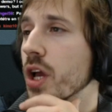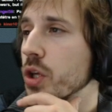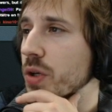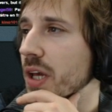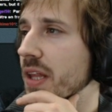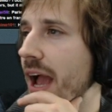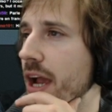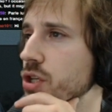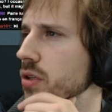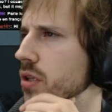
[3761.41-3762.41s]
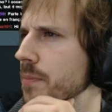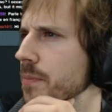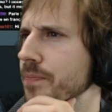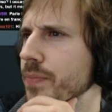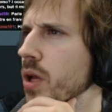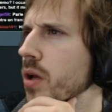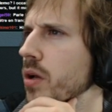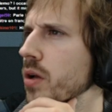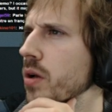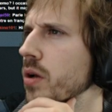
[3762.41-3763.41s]
You can actually...
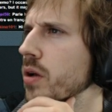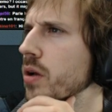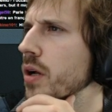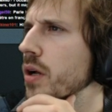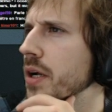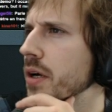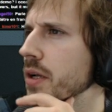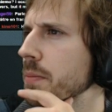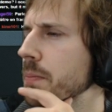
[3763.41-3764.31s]
Hang on.